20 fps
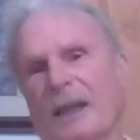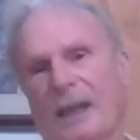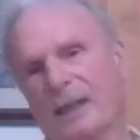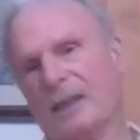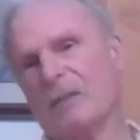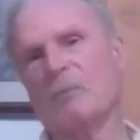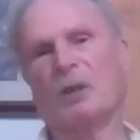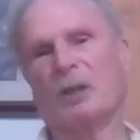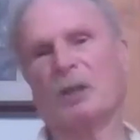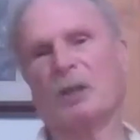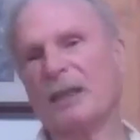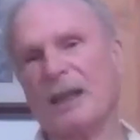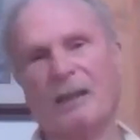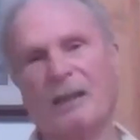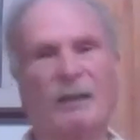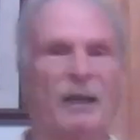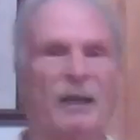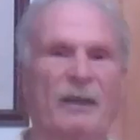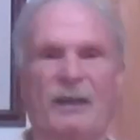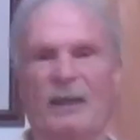in any
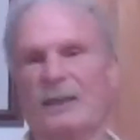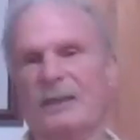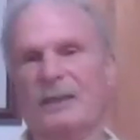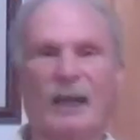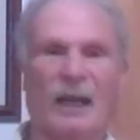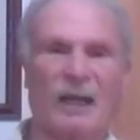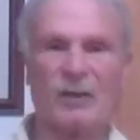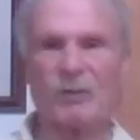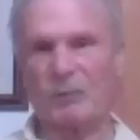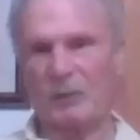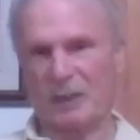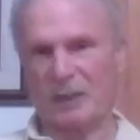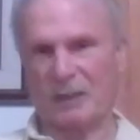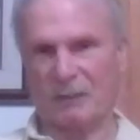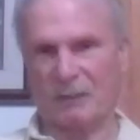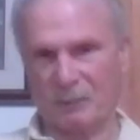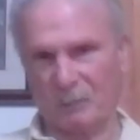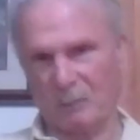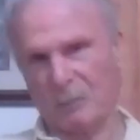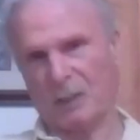mortality that does
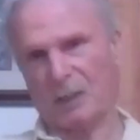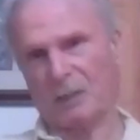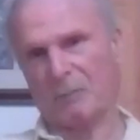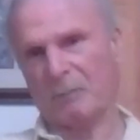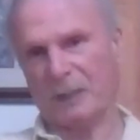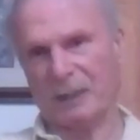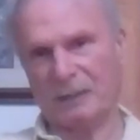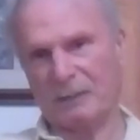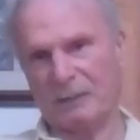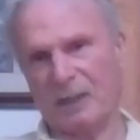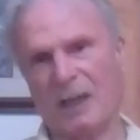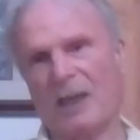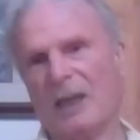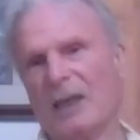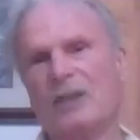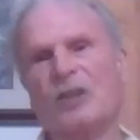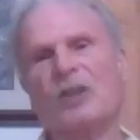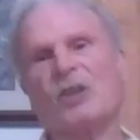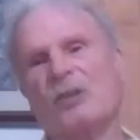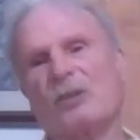result from bark beetles,
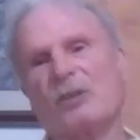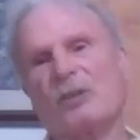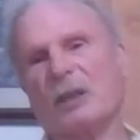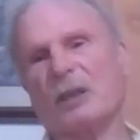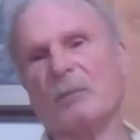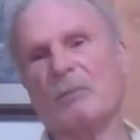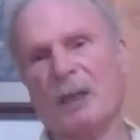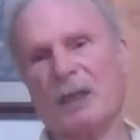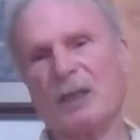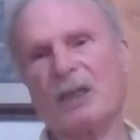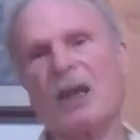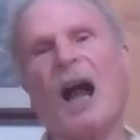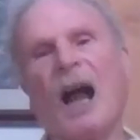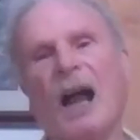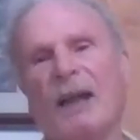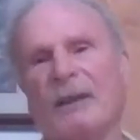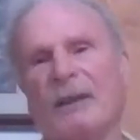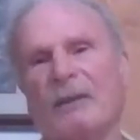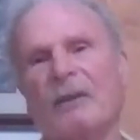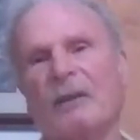it's usually much
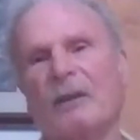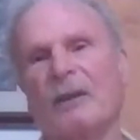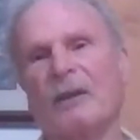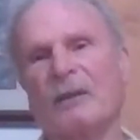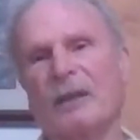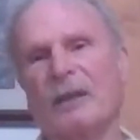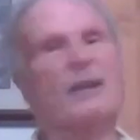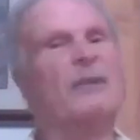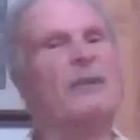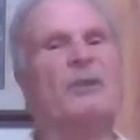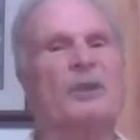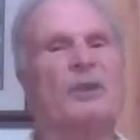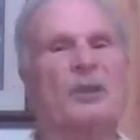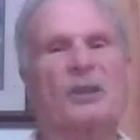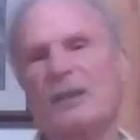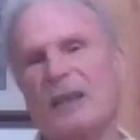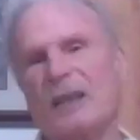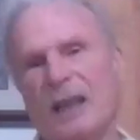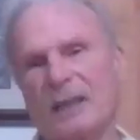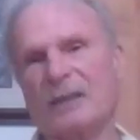higher than if you
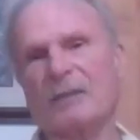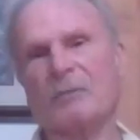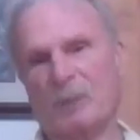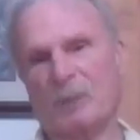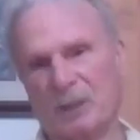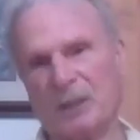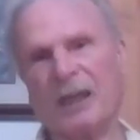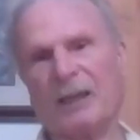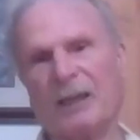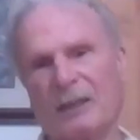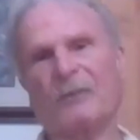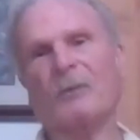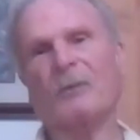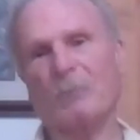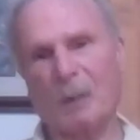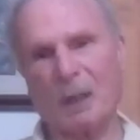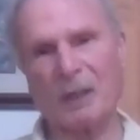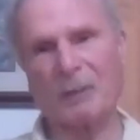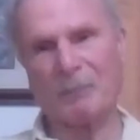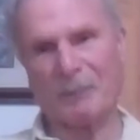just had the mortality
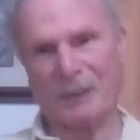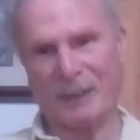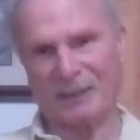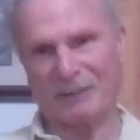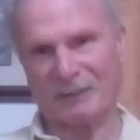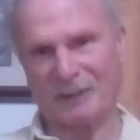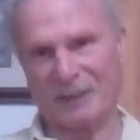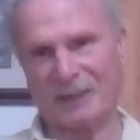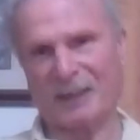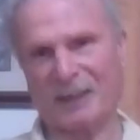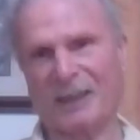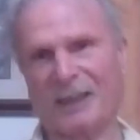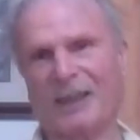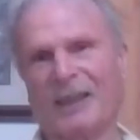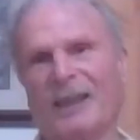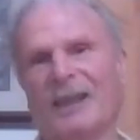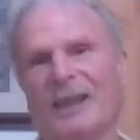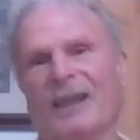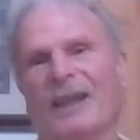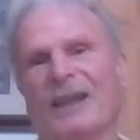from bark beetles.
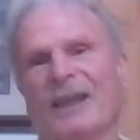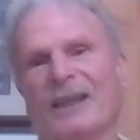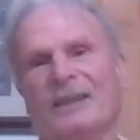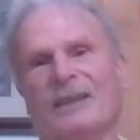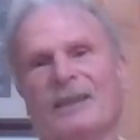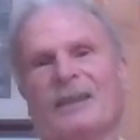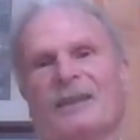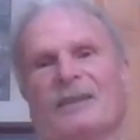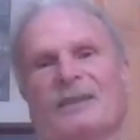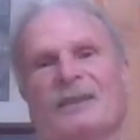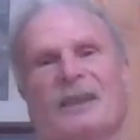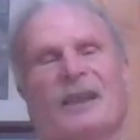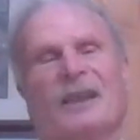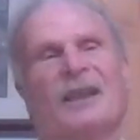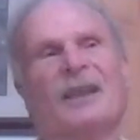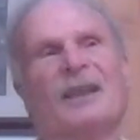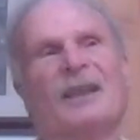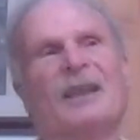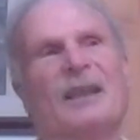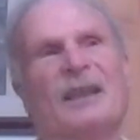And so,
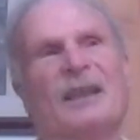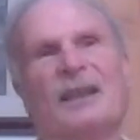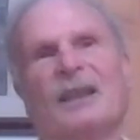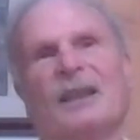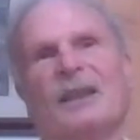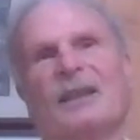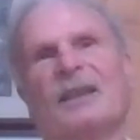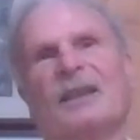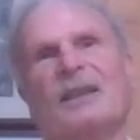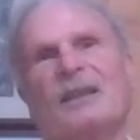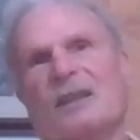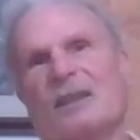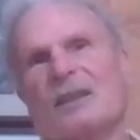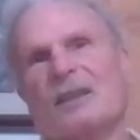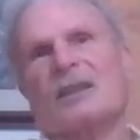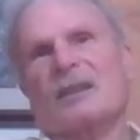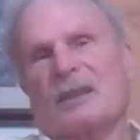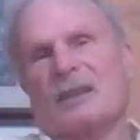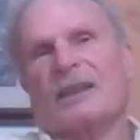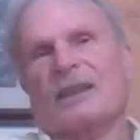and
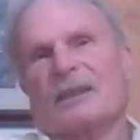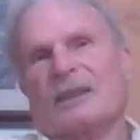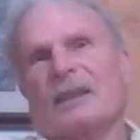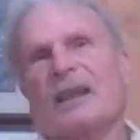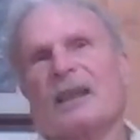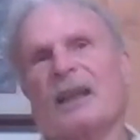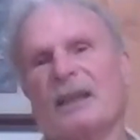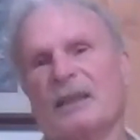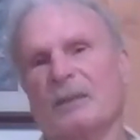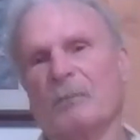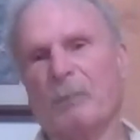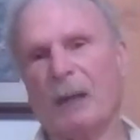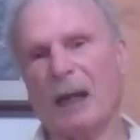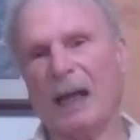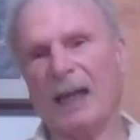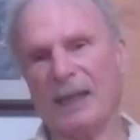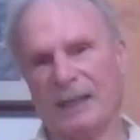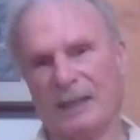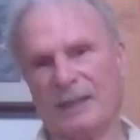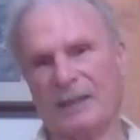that's the kind of
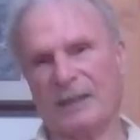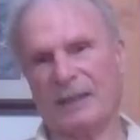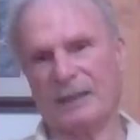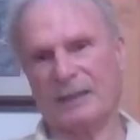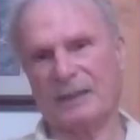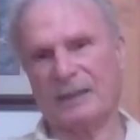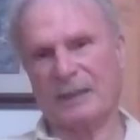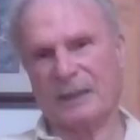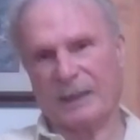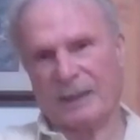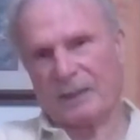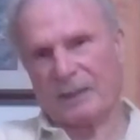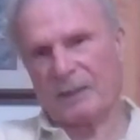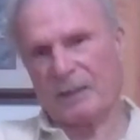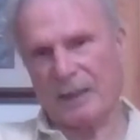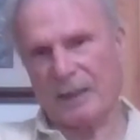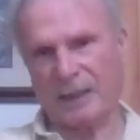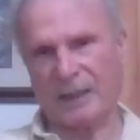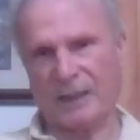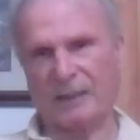bias that's
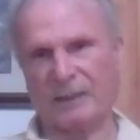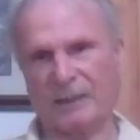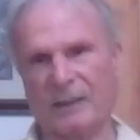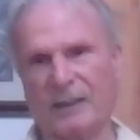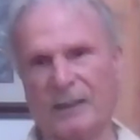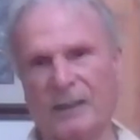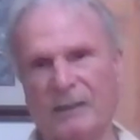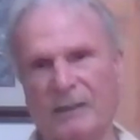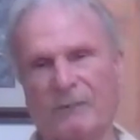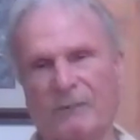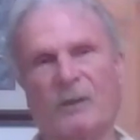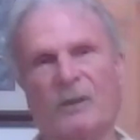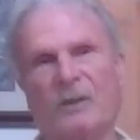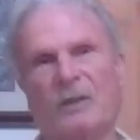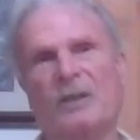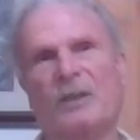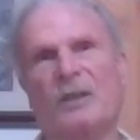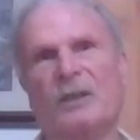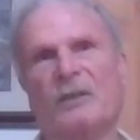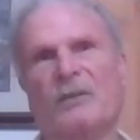there in the
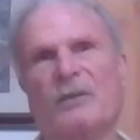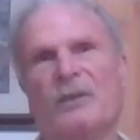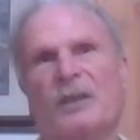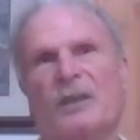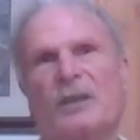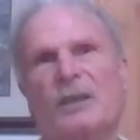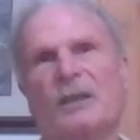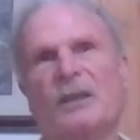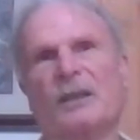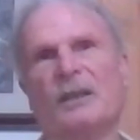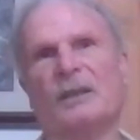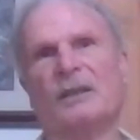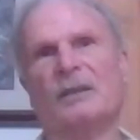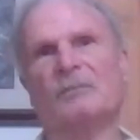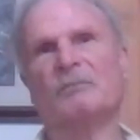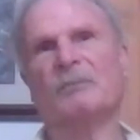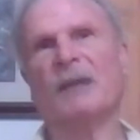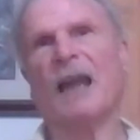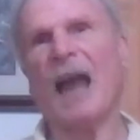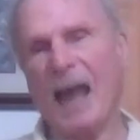Forest Service
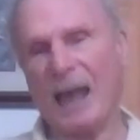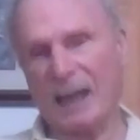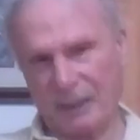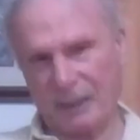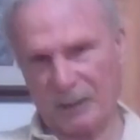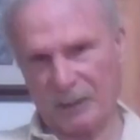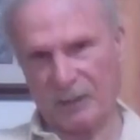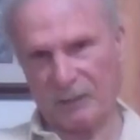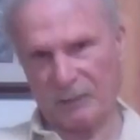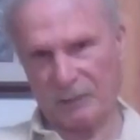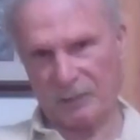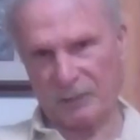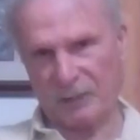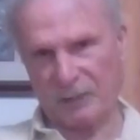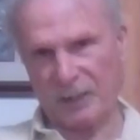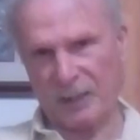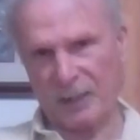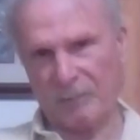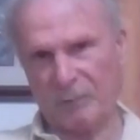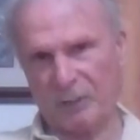attitudes
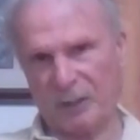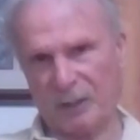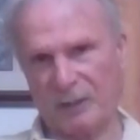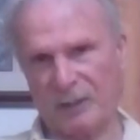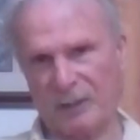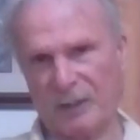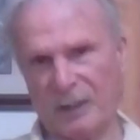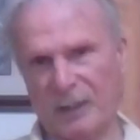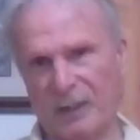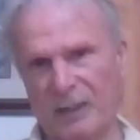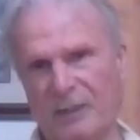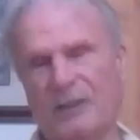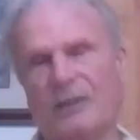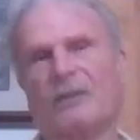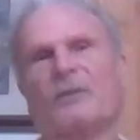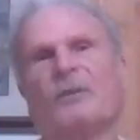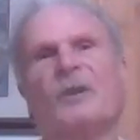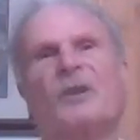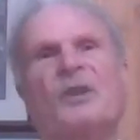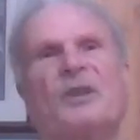or assumptions.
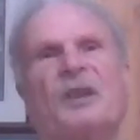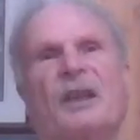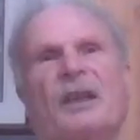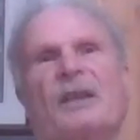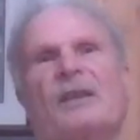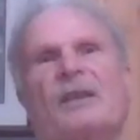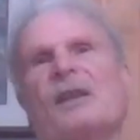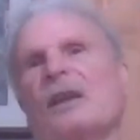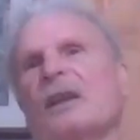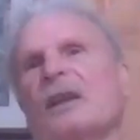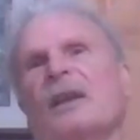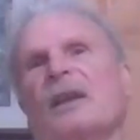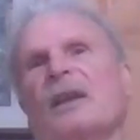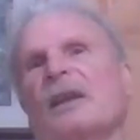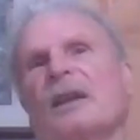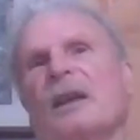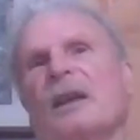So the first thing is